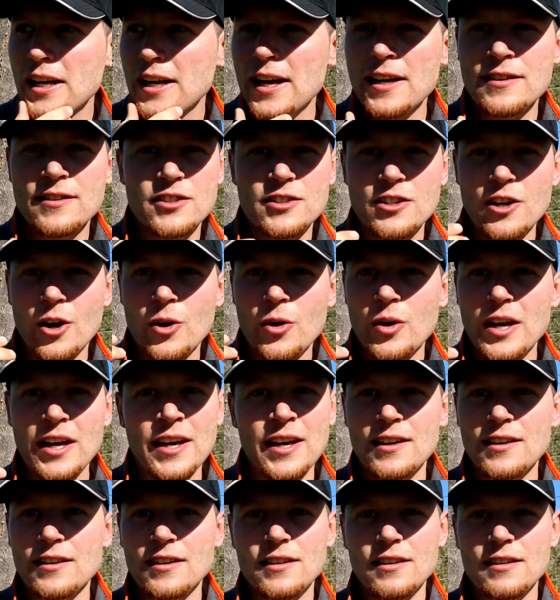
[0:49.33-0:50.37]
And so
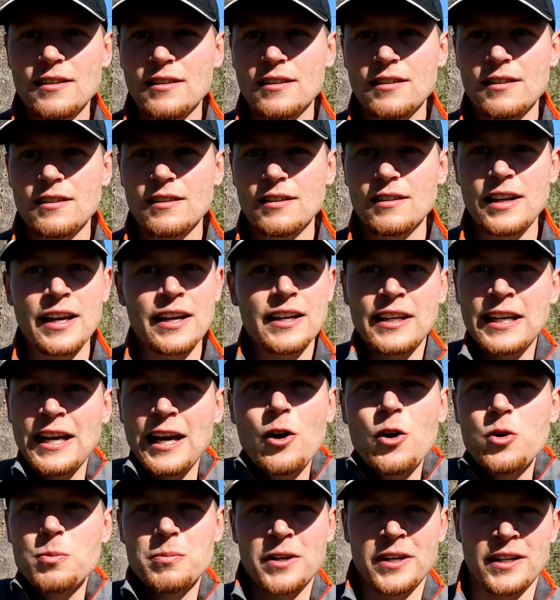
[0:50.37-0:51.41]
it it
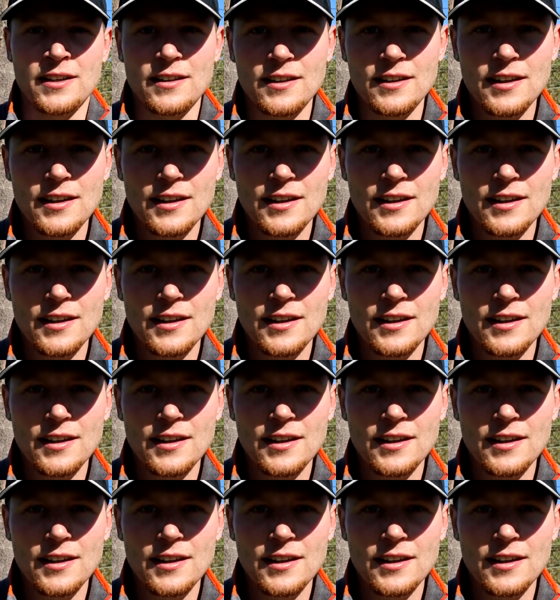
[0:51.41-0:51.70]
killed me.